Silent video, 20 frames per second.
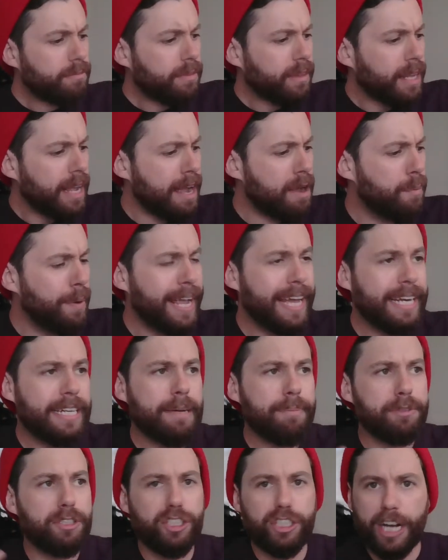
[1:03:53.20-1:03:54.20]
And we end
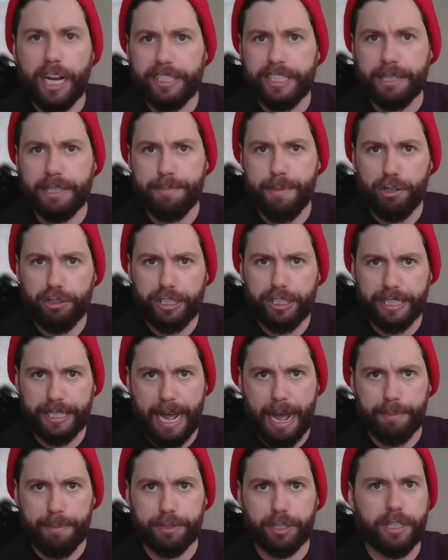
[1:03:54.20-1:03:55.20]
up judging motion
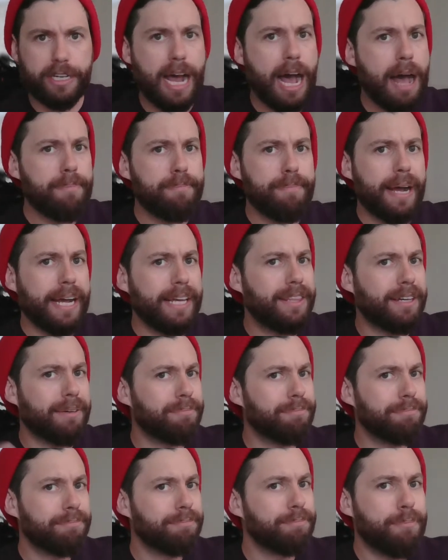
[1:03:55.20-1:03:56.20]
capture not by the
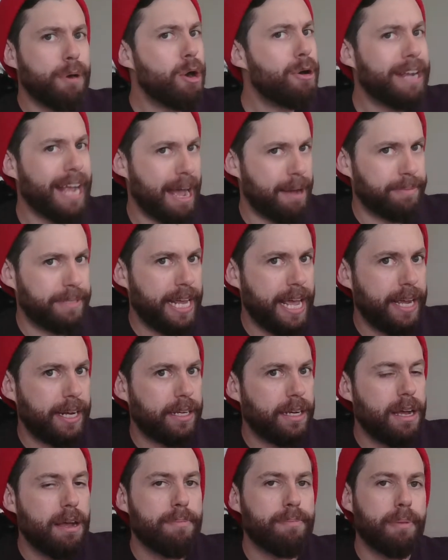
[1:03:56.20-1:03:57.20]
mocap take,
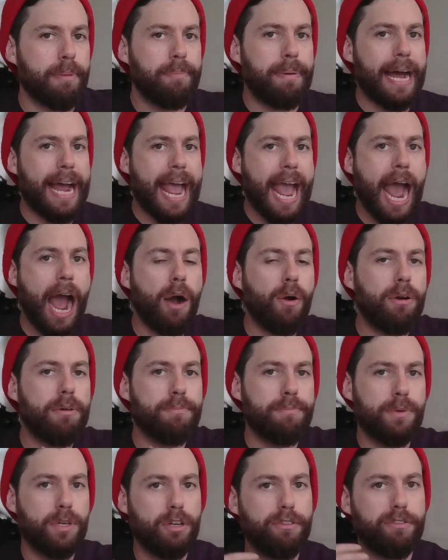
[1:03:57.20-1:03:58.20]
but by how it
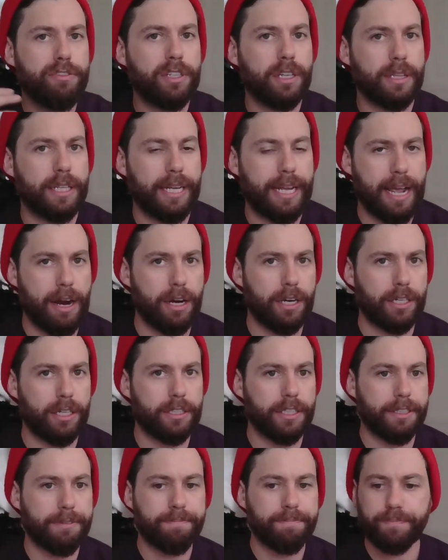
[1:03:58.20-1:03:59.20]
moves on the
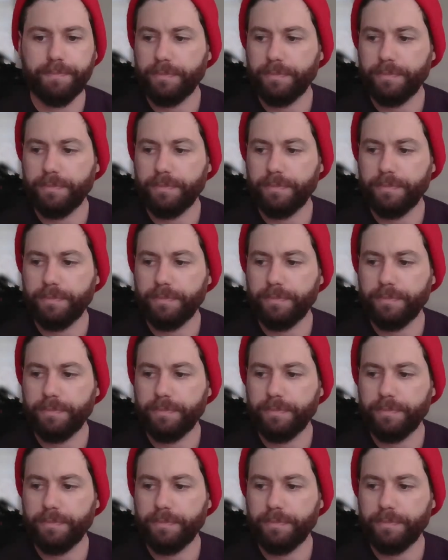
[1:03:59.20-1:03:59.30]
character.